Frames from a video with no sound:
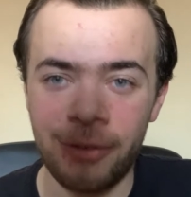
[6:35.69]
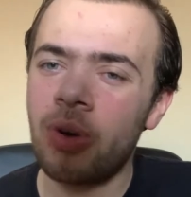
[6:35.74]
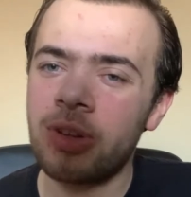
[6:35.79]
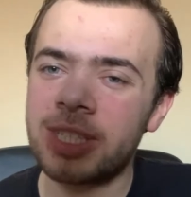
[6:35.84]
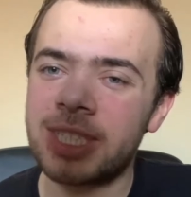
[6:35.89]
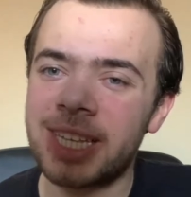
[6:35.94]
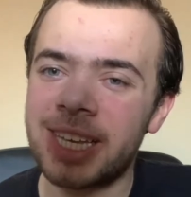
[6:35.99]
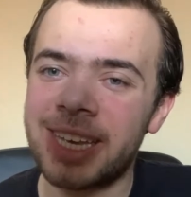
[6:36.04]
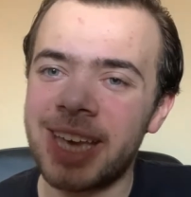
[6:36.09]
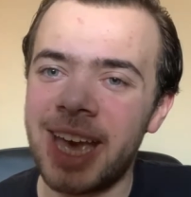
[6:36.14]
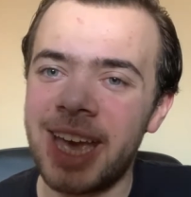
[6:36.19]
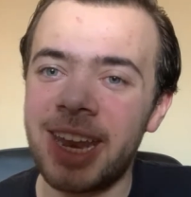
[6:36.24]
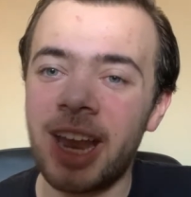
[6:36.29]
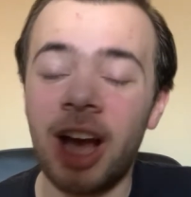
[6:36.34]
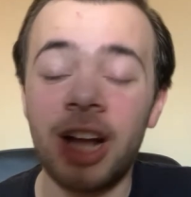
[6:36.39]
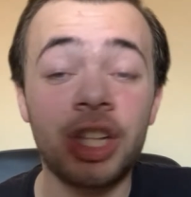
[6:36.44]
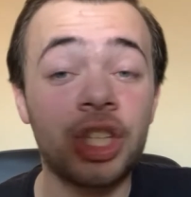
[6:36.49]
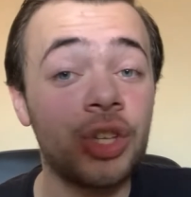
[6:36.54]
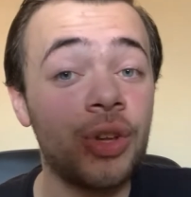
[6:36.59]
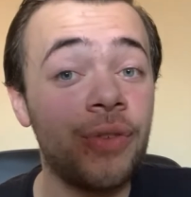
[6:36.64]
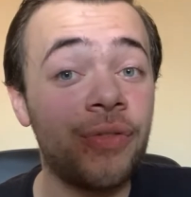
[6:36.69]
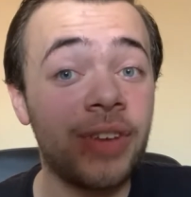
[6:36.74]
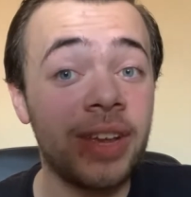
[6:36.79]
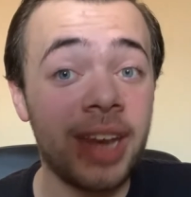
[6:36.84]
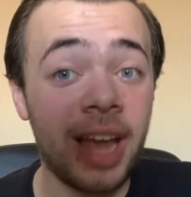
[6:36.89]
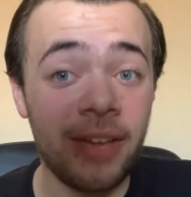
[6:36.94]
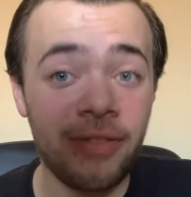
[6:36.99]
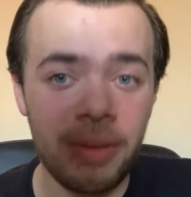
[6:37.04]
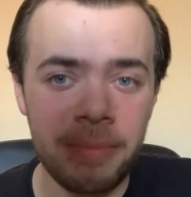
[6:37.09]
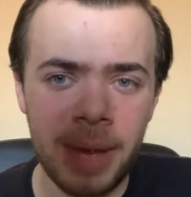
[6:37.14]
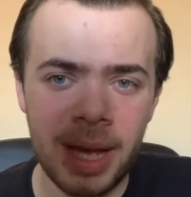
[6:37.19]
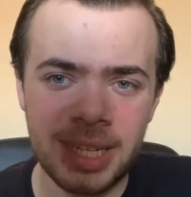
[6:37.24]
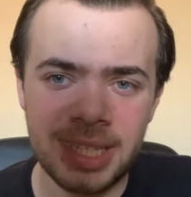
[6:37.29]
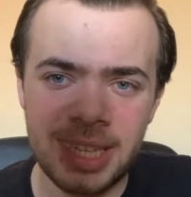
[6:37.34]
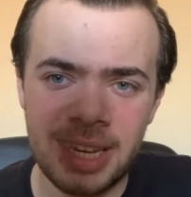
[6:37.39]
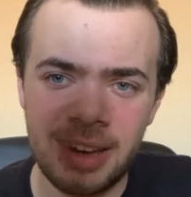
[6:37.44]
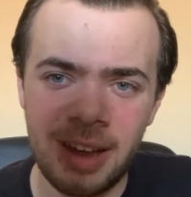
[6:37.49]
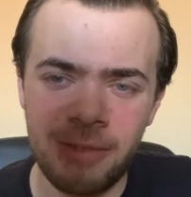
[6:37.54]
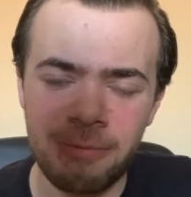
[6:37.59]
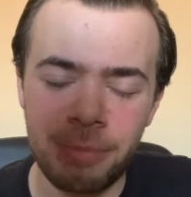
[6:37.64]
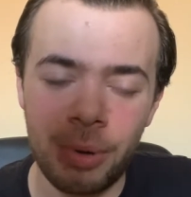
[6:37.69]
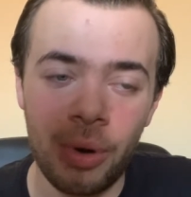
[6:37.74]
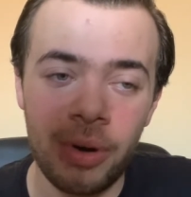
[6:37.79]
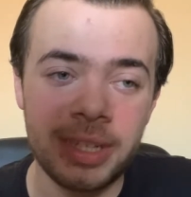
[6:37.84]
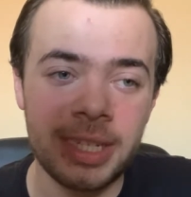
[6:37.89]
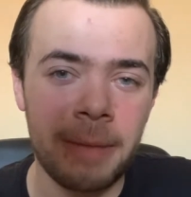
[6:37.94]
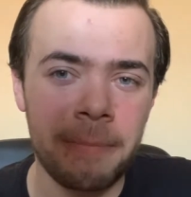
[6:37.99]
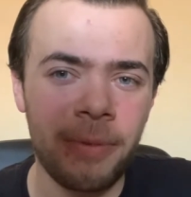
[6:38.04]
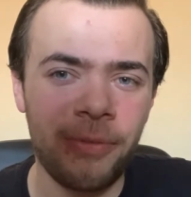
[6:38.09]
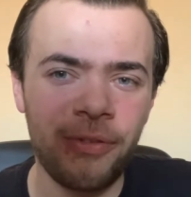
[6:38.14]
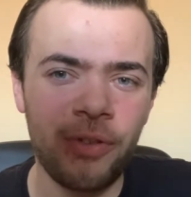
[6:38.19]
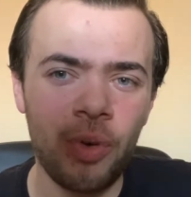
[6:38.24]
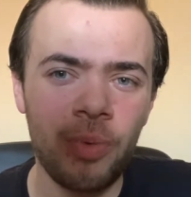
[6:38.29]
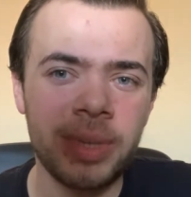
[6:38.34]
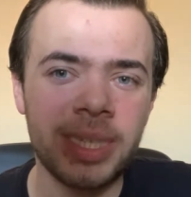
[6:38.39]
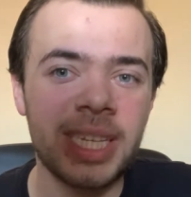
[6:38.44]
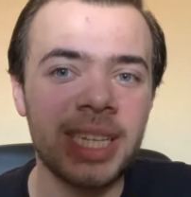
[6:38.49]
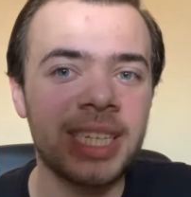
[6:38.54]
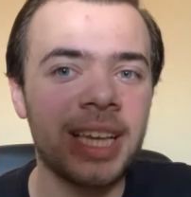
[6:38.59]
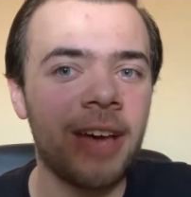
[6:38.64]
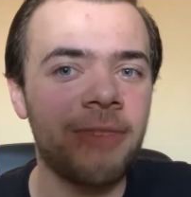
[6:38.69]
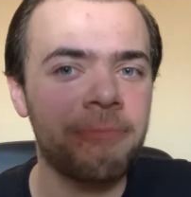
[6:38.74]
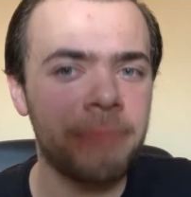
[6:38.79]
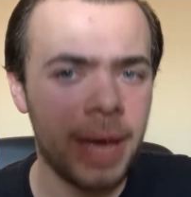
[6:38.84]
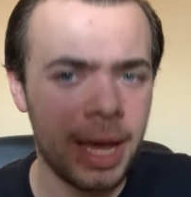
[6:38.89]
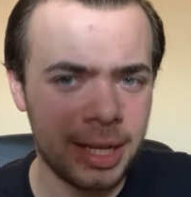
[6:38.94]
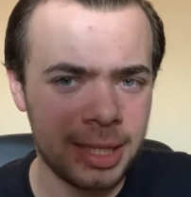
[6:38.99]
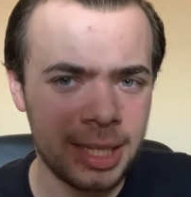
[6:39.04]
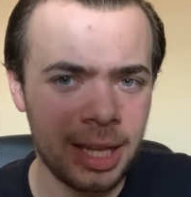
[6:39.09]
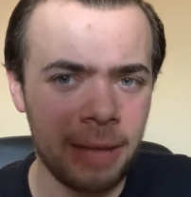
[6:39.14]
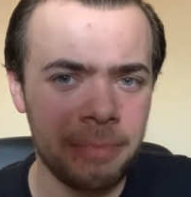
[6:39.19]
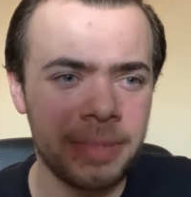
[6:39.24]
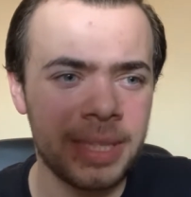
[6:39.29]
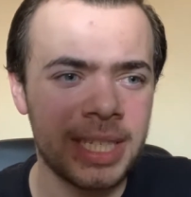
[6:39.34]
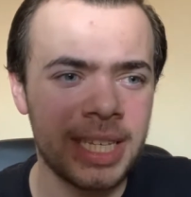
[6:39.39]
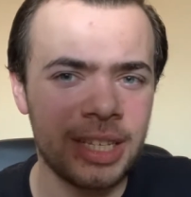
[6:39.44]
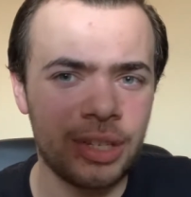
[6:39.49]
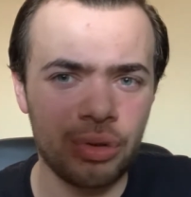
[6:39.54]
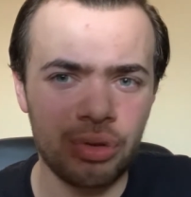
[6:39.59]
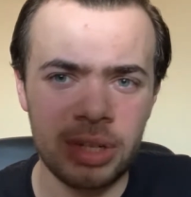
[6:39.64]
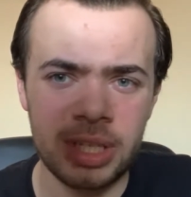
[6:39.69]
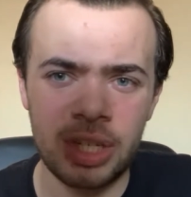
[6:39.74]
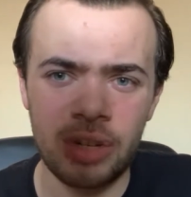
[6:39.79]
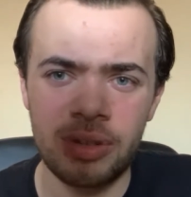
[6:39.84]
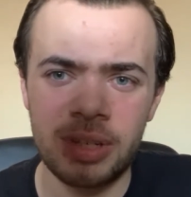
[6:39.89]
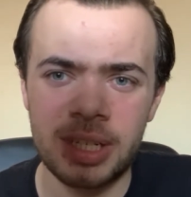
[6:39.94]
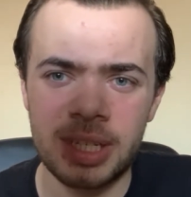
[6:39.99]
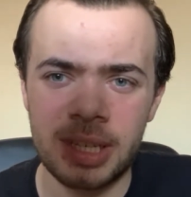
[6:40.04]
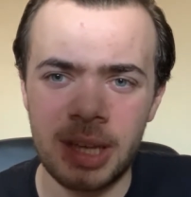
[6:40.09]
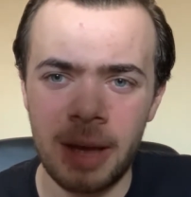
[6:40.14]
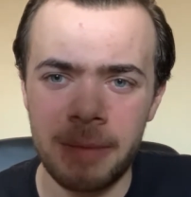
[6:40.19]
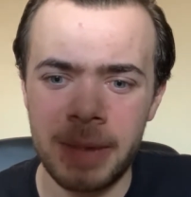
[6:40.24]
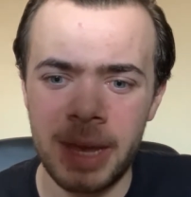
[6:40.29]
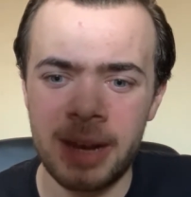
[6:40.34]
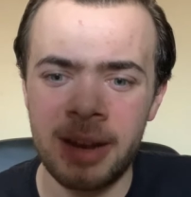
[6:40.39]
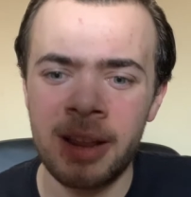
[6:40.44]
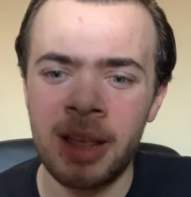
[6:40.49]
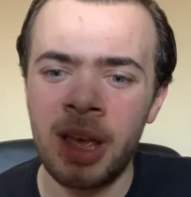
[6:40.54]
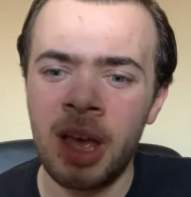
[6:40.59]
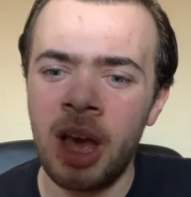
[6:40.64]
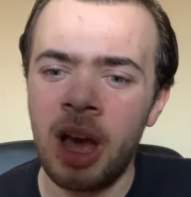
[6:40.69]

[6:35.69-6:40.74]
Once again, I do think they've amassed enough points, and performances have picked up since Chris Hughton's come in.